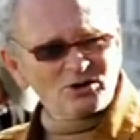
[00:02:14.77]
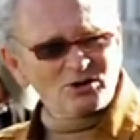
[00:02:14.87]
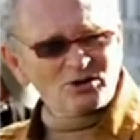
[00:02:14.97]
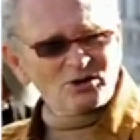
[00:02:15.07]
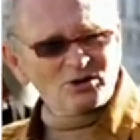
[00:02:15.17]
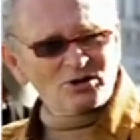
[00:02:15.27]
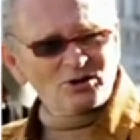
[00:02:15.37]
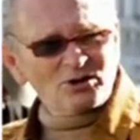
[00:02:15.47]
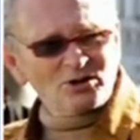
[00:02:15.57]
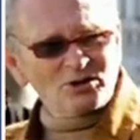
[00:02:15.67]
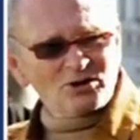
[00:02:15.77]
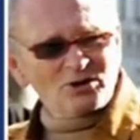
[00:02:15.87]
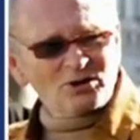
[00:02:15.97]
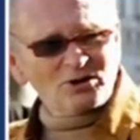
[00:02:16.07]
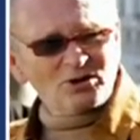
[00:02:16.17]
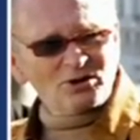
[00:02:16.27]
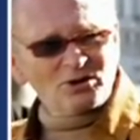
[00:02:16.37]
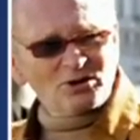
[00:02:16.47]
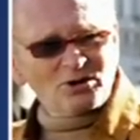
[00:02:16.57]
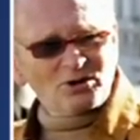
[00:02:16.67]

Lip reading: (not speaking)